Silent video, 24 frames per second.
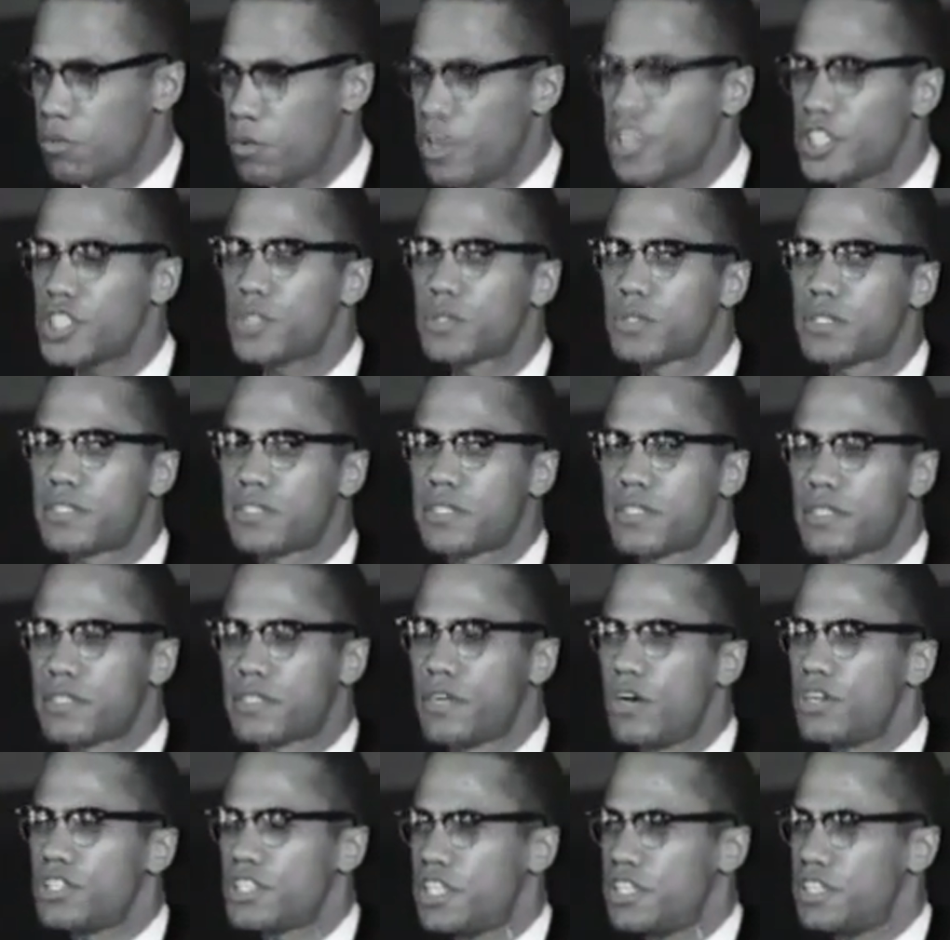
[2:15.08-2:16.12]
Once
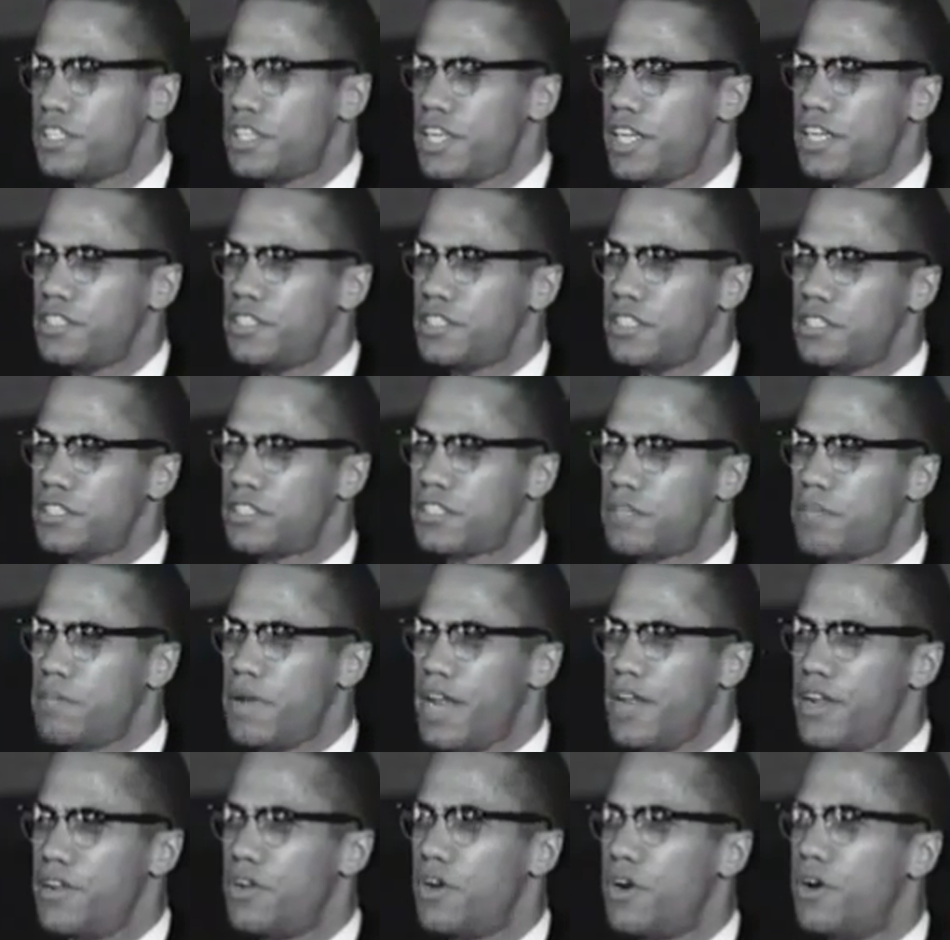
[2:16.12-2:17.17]
those intentions are
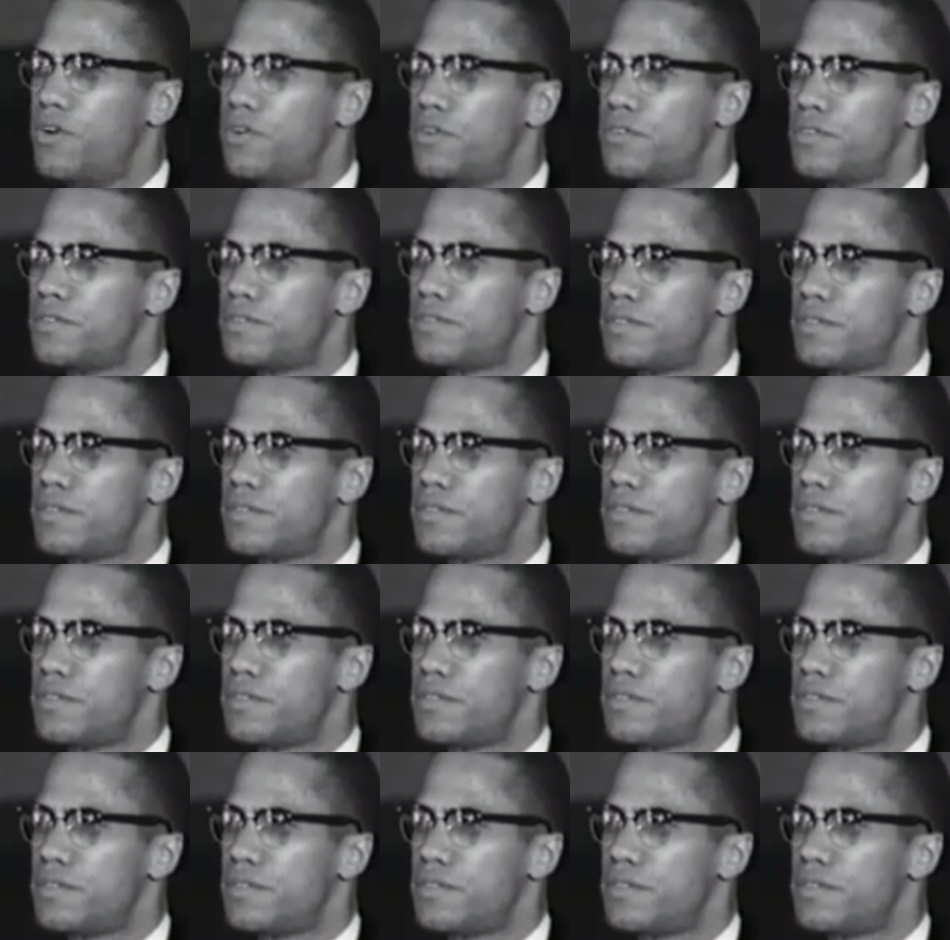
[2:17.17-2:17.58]
made known,